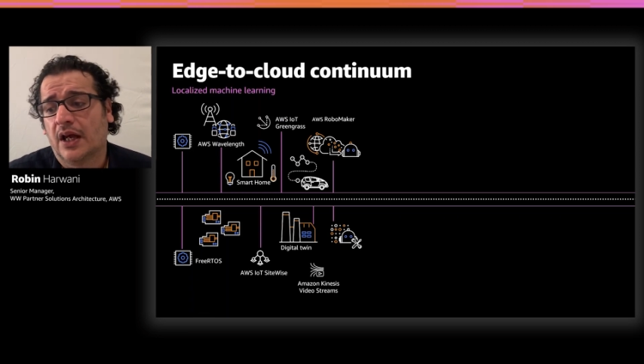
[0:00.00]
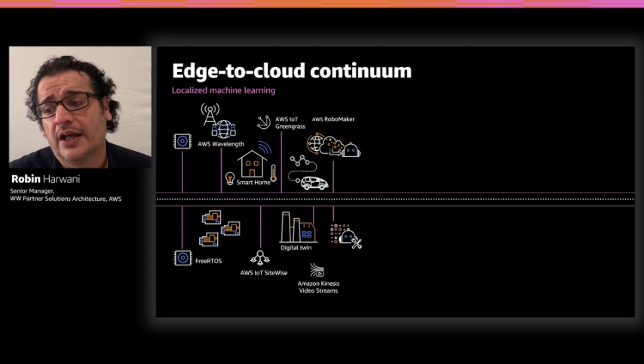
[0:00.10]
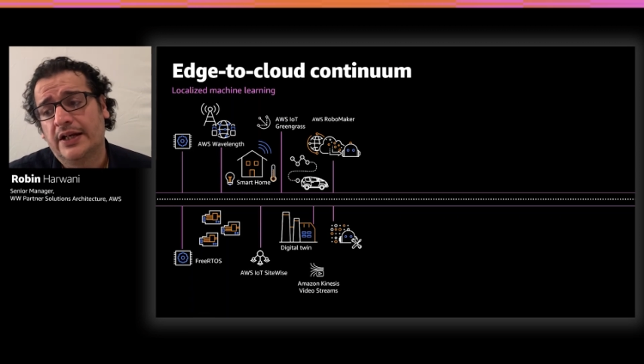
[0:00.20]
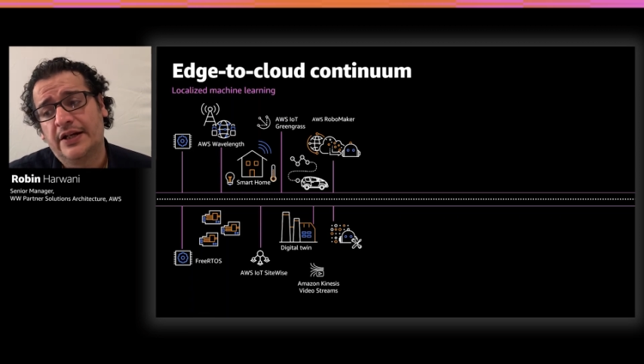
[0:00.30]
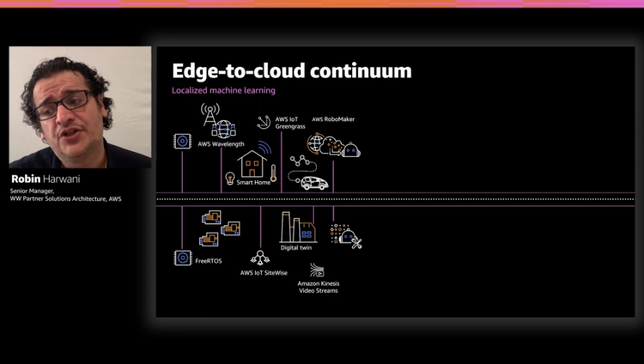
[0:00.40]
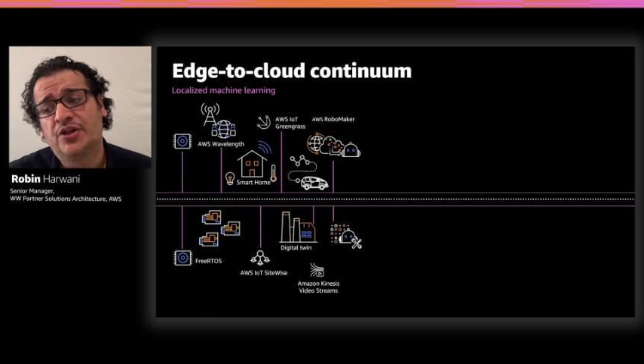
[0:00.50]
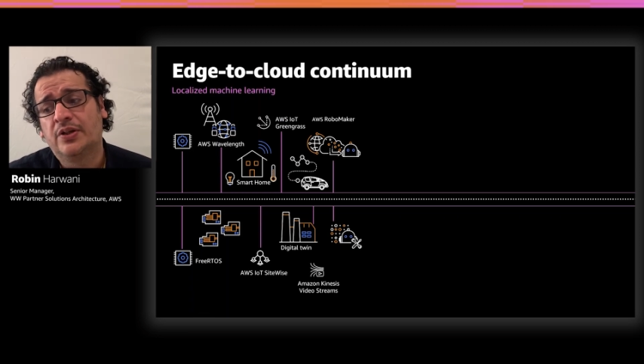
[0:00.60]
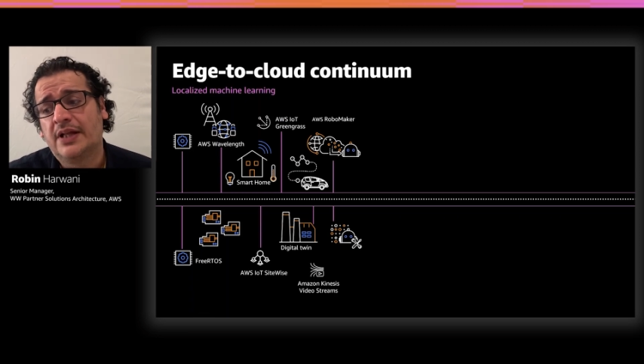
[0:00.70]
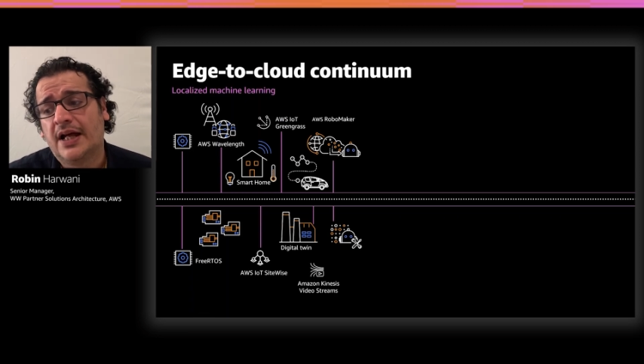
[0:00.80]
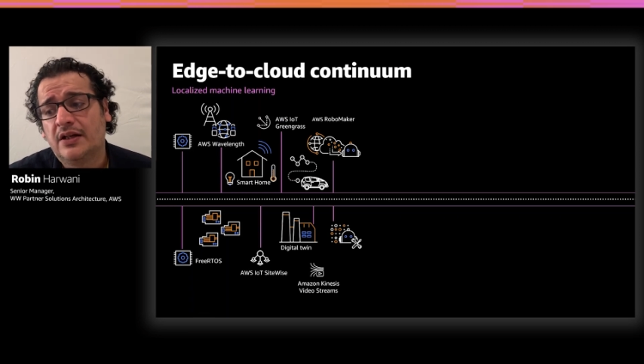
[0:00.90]
In addition
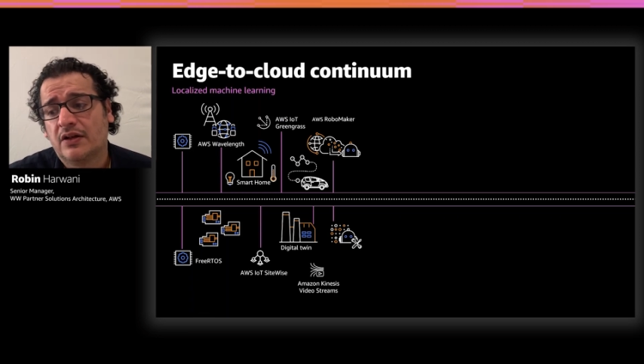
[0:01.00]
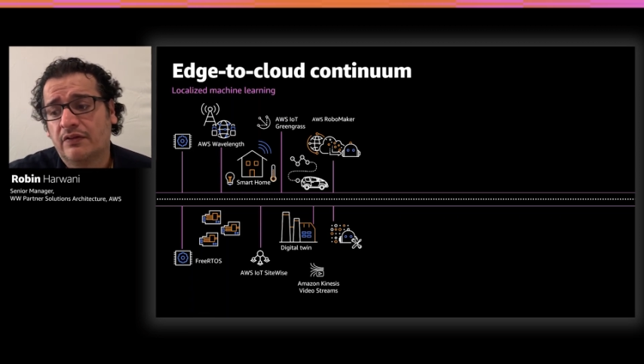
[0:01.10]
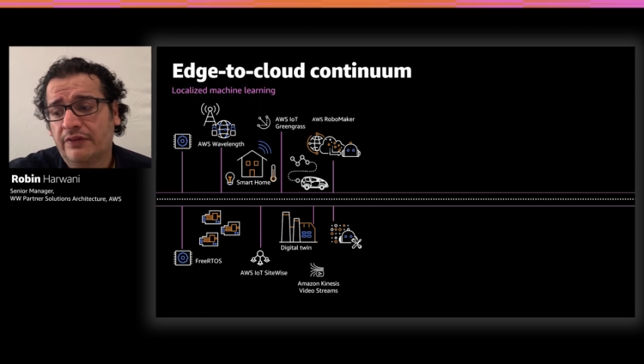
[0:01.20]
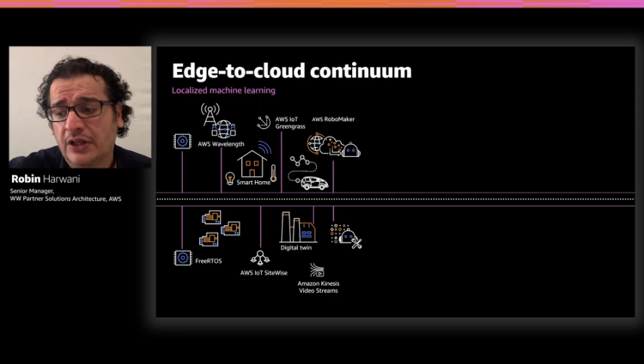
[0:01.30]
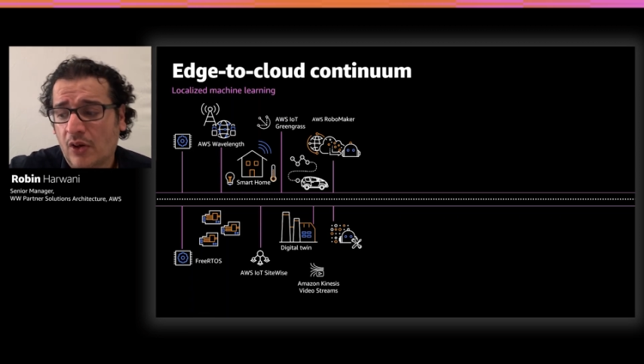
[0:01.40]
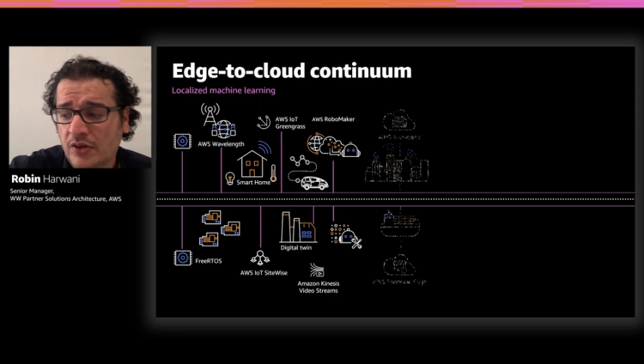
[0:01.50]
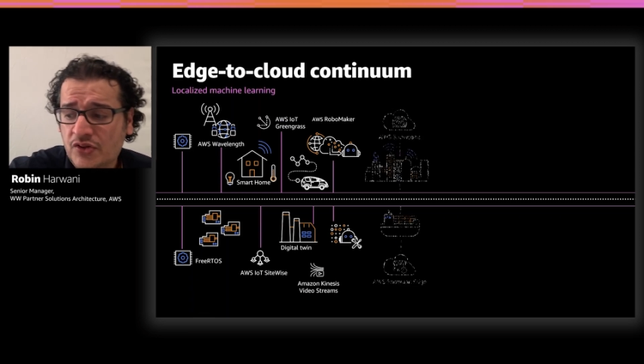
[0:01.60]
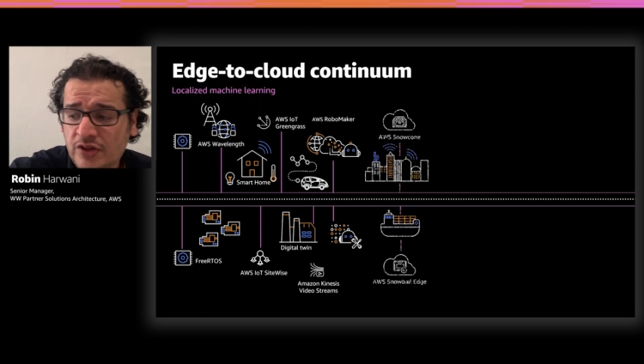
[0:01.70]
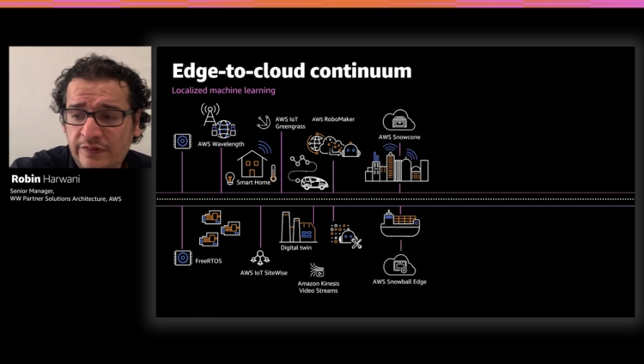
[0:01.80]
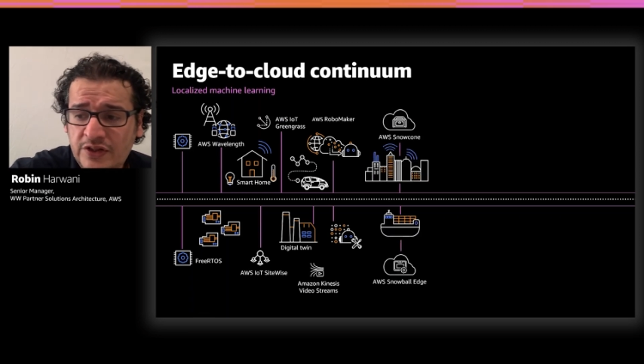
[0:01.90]
to that, we
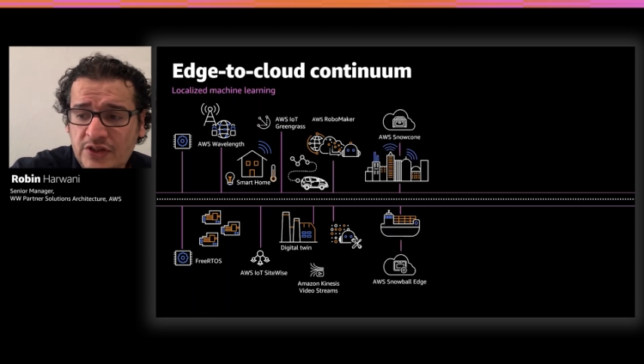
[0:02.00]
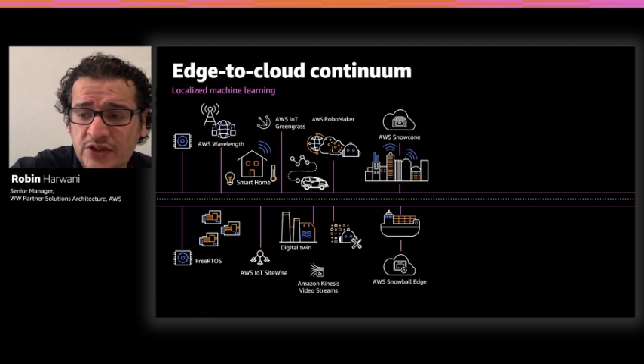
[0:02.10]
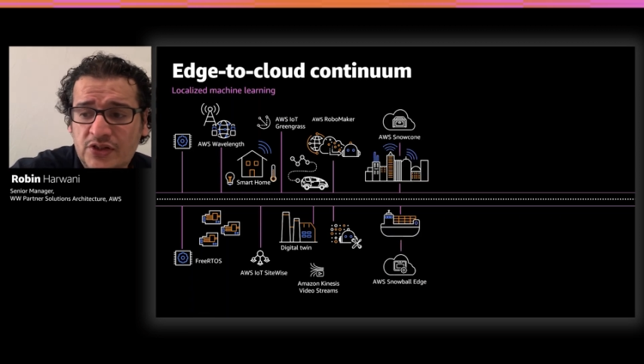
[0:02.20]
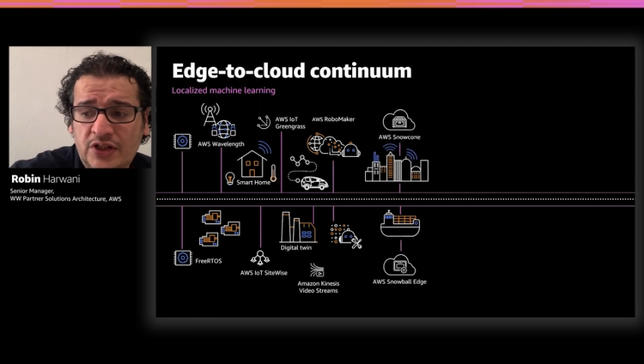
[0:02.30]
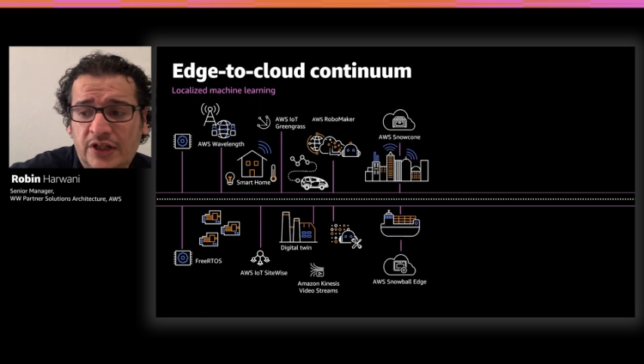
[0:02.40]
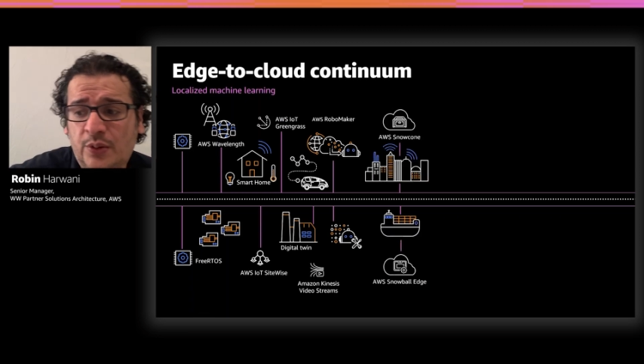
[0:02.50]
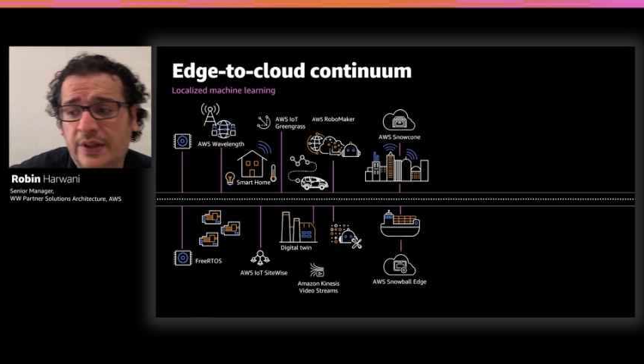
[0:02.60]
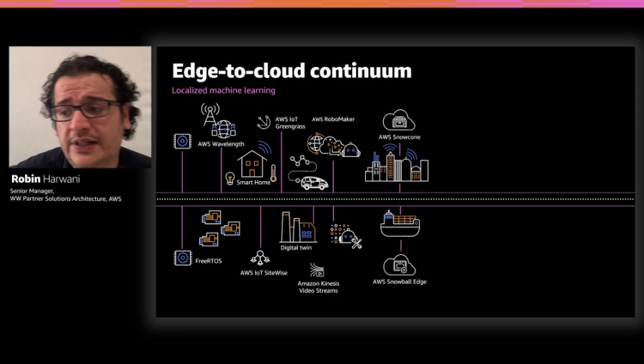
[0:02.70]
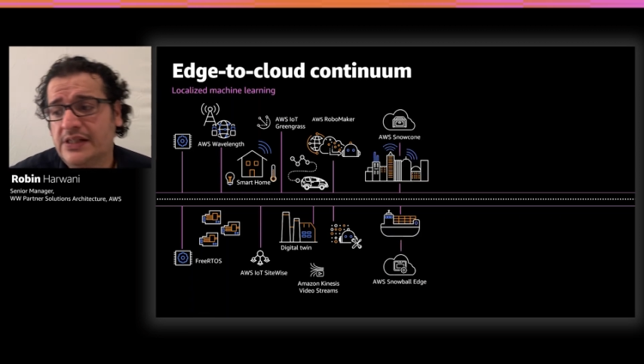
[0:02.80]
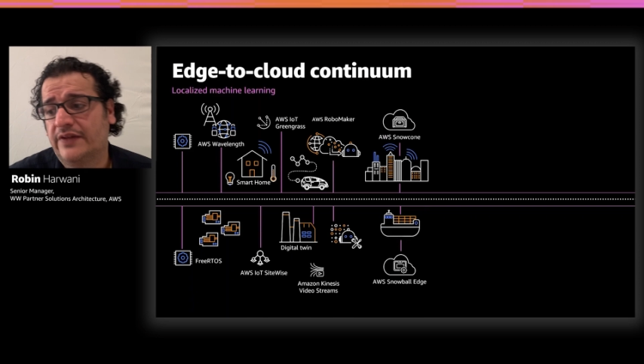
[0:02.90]
launched services in
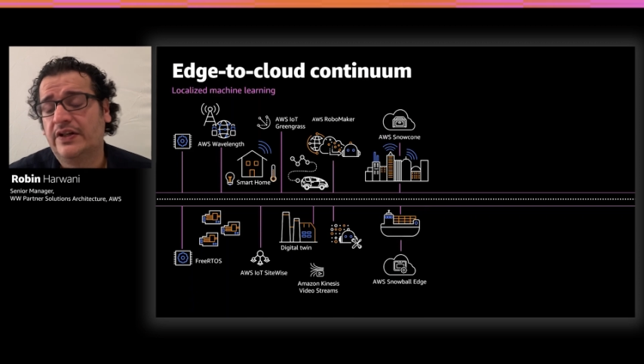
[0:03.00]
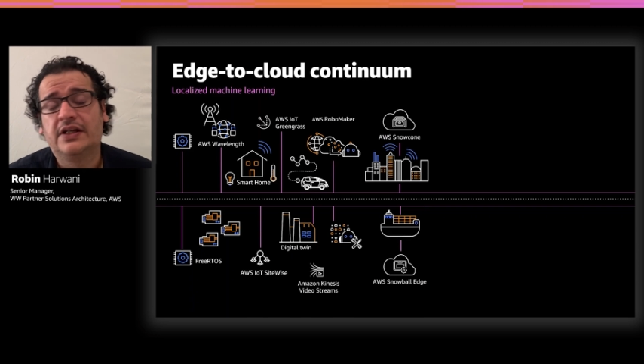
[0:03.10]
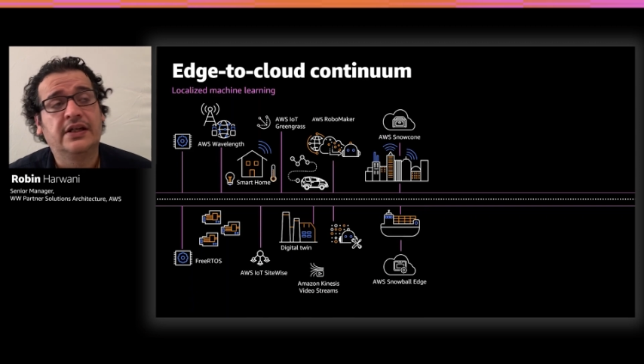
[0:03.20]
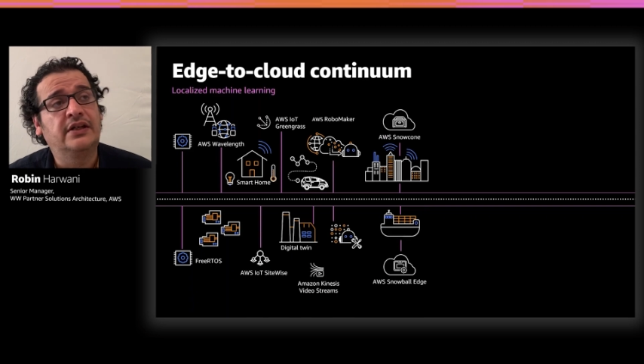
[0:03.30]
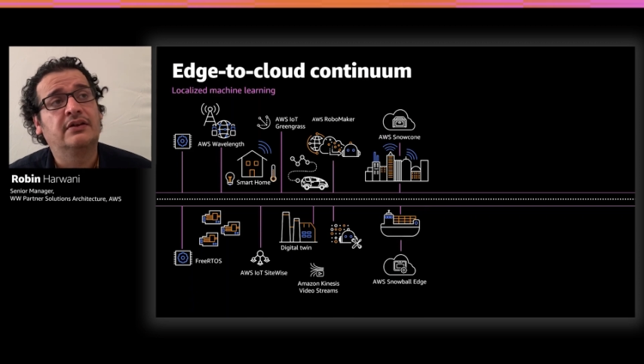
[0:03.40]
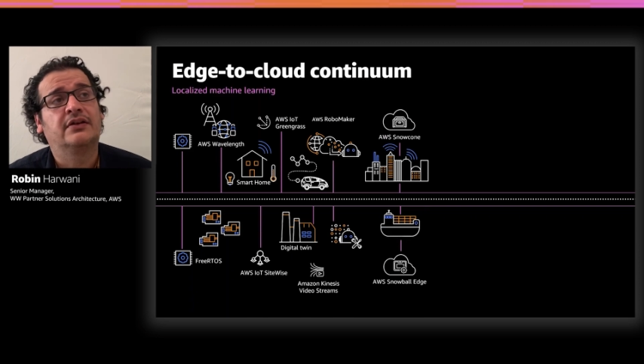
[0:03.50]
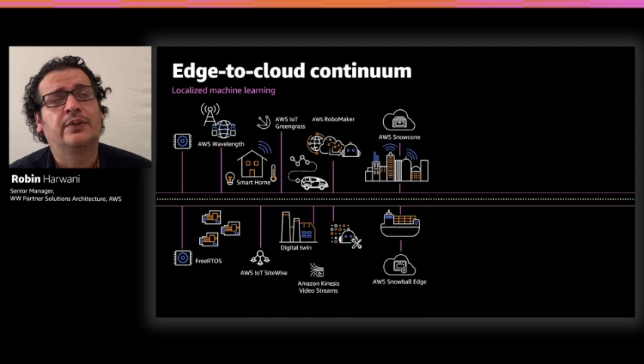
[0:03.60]
2017,